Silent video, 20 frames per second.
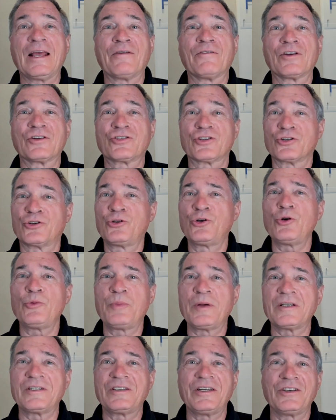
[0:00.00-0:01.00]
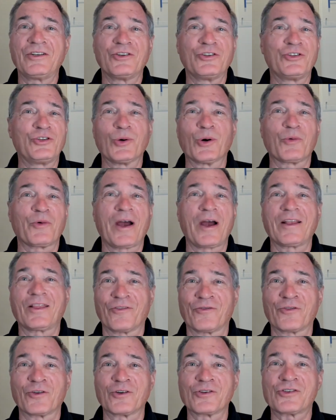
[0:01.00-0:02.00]
of us are too busy to do it right the
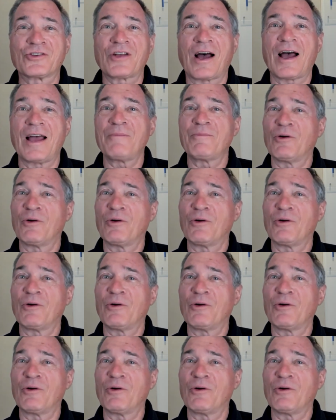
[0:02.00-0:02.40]
first time,